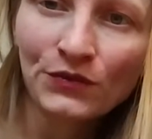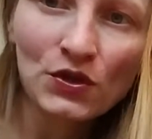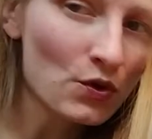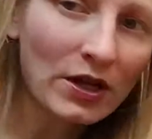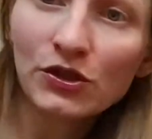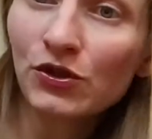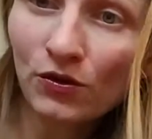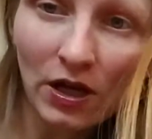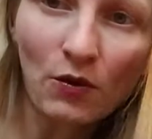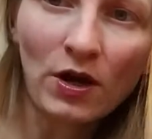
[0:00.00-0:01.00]
So I do
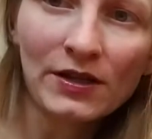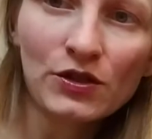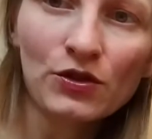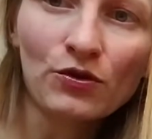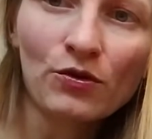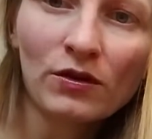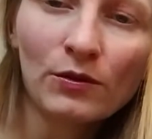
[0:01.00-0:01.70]
not want to